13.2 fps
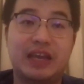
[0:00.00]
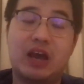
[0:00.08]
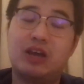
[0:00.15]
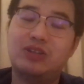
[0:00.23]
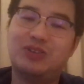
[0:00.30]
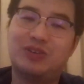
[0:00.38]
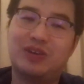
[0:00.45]
And
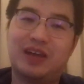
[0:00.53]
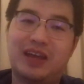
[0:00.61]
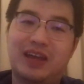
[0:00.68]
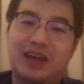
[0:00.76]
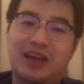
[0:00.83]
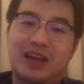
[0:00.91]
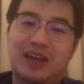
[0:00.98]
also
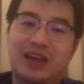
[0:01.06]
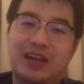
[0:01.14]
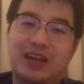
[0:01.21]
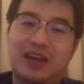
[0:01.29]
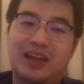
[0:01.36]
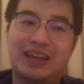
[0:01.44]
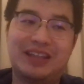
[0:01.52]
another
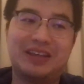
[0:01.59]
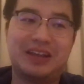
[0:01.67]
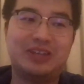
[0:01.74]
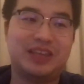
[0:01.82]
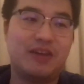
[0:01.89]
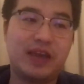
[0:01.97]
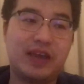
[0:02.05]

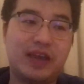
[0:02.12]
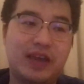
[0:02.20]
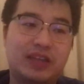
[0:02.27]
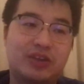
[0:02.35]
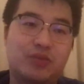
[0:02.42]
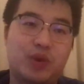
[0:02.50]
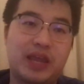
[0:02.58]

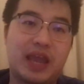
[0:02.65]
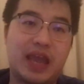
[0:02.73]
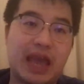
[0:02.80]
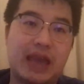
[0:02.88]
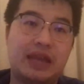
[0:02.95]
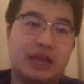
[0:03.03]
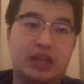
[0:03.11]
factor we can
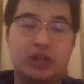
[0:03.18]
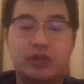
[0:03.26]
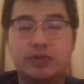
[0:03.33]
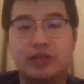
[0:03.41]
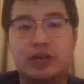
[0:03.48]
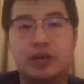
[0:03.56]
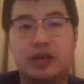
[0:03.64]
add
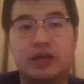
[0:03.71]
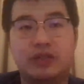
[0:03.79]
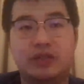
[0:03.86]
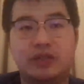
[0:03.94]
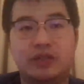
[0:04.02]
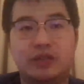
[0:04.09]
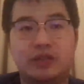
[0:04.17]
into the
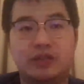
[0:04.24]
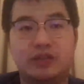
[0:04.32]
the, the,